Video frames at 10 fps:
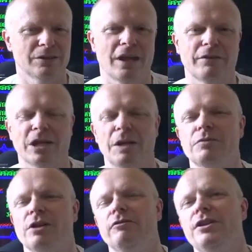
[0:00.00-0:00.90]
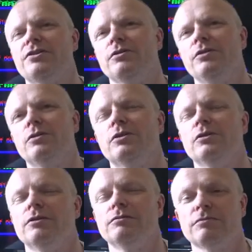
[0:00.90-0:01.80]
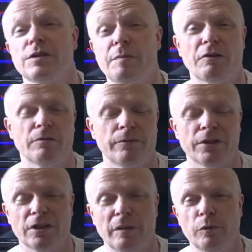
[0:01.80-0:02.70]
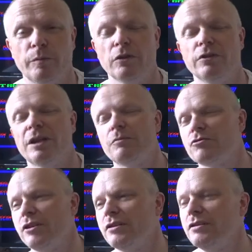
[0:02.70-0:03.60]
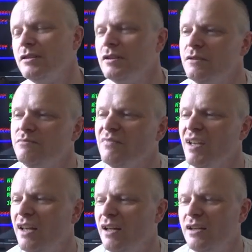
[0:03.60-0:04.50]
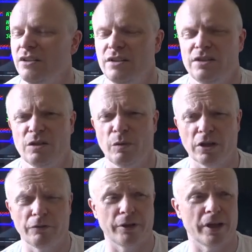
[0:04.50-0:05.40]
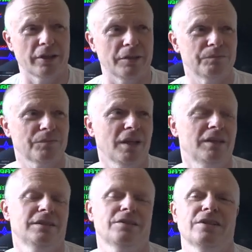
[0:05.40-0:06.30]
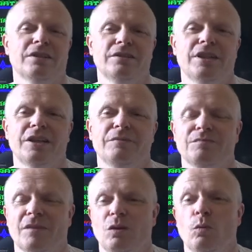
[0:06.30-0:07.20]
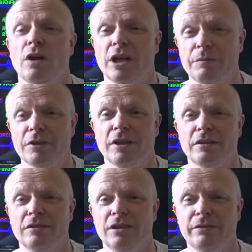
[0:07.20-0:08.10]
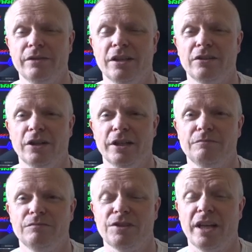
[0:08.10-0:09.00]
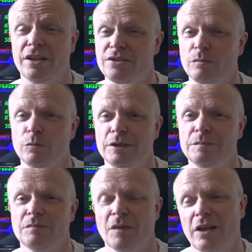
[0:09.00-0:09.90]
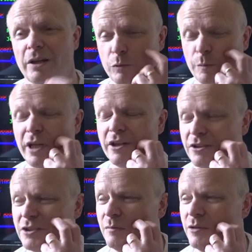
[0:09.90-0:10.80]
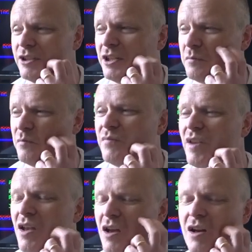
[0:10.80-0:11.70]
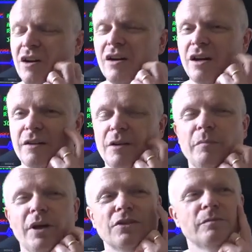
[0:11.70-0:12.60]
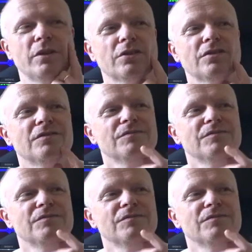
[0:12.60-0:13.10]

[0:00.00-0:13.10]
Other games that released on the Encore and Spectrum, for example, but not on the Amstrad. So I won't go through that again. So yeah, one game to get. Live and let die. It's out there somewhere. It will be out there somewhere again. I'm an impatient person.